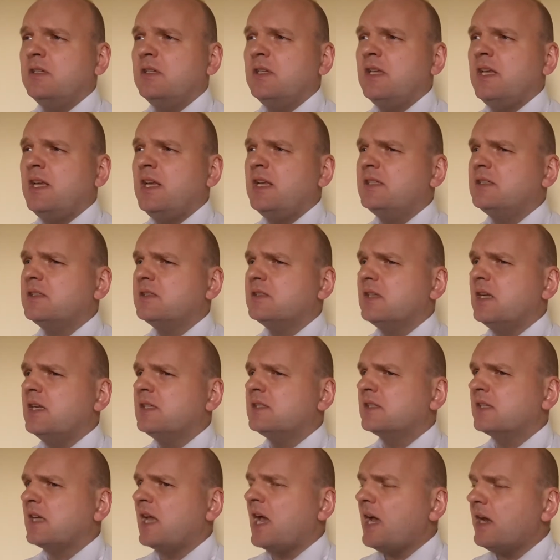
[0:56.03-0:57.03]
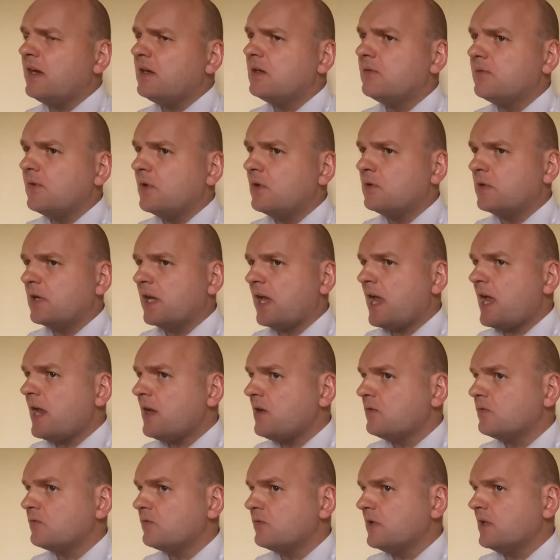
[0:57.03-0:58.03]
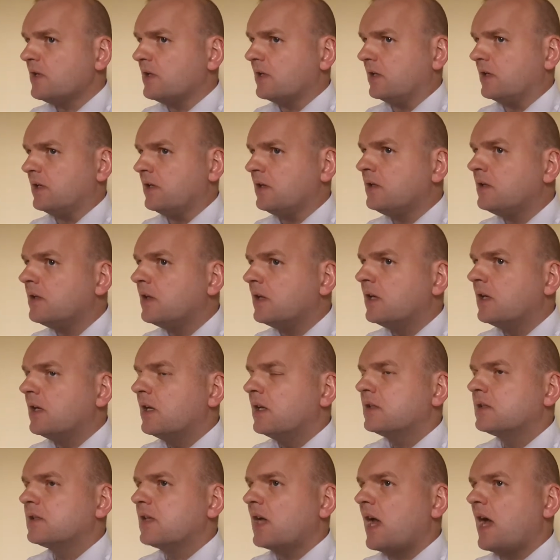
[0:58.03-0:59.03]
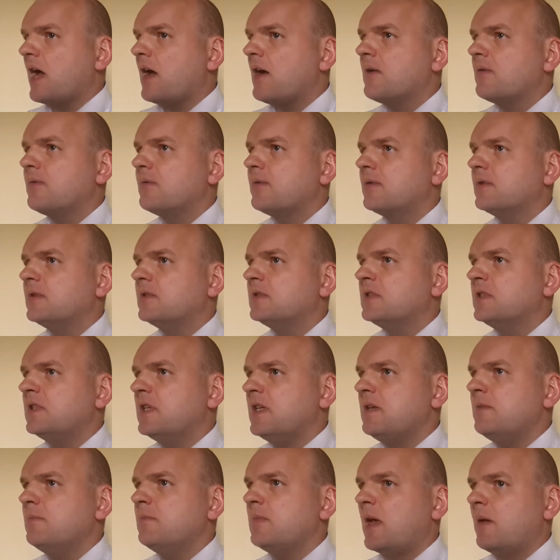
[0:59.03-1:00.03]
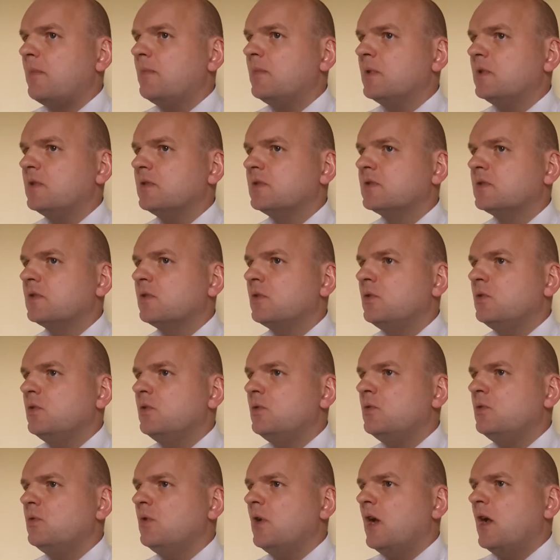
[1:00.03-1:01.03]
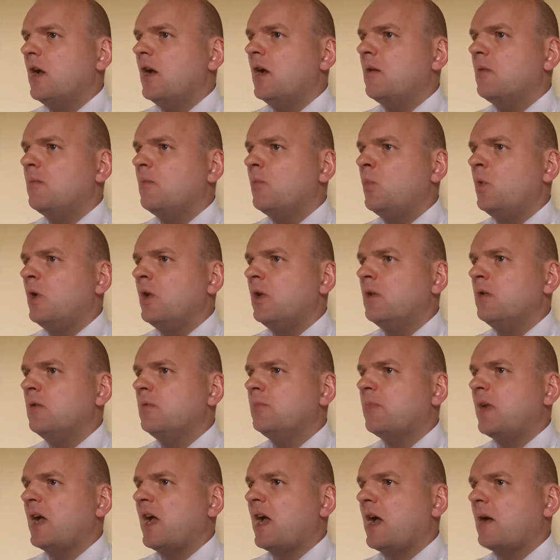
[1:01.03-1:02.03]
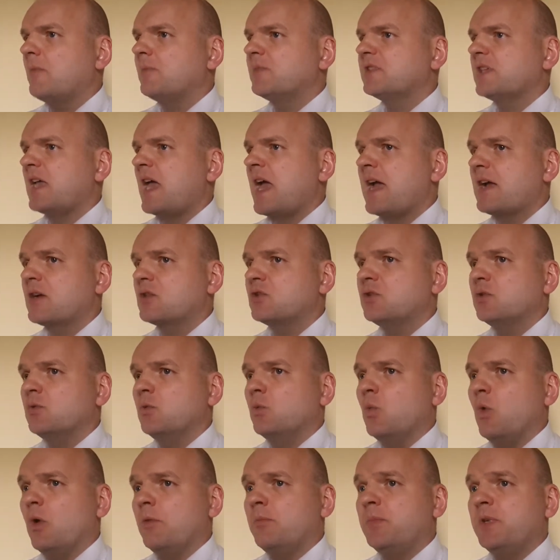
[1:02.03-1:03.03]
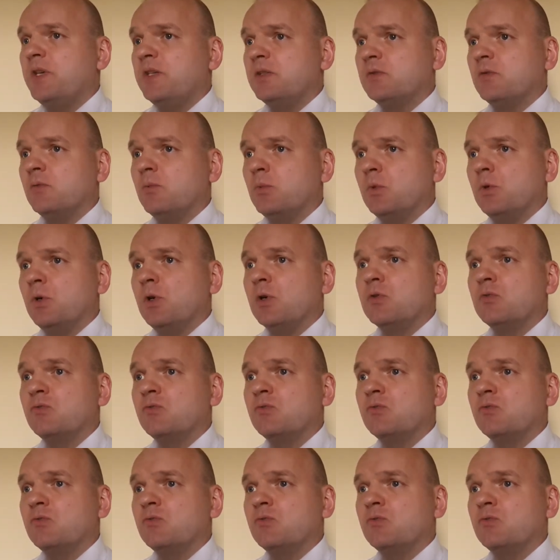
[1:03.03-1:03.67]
it's kind of okay, really, to have team members who will perhaps action one piece of work